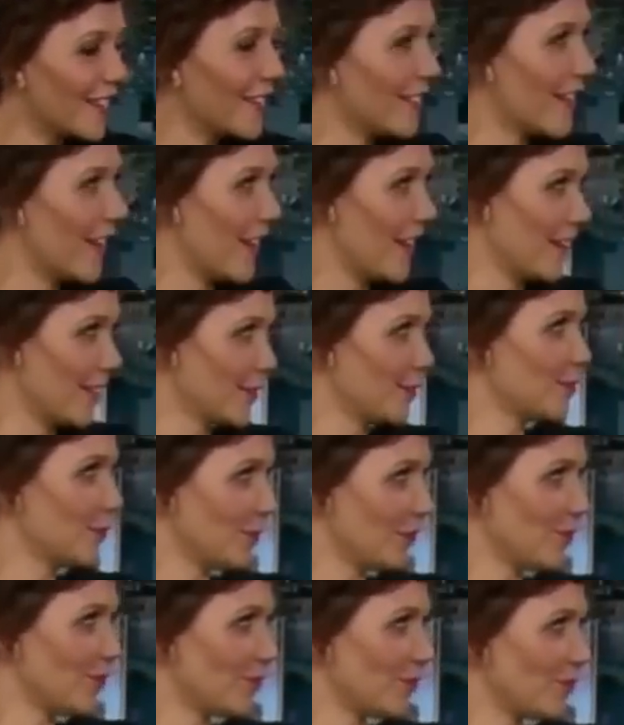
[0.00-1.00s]

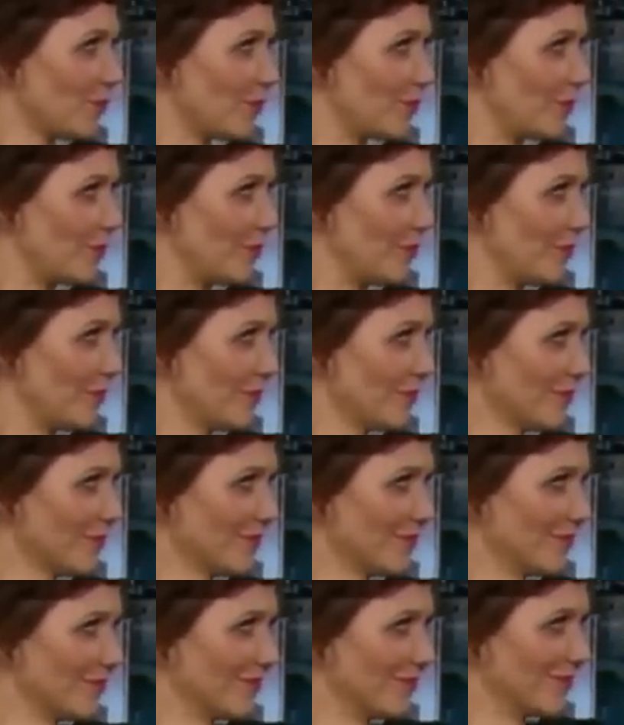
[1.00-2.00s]

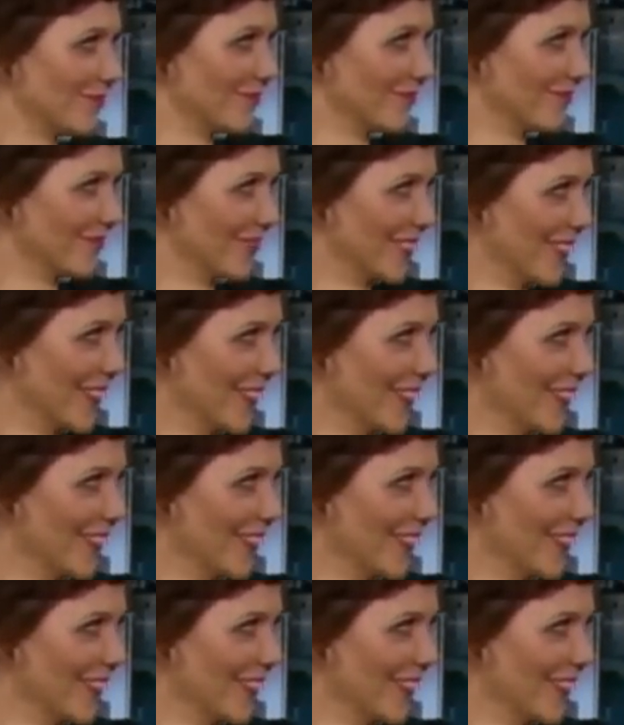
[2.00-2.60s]
This person isn't speaking.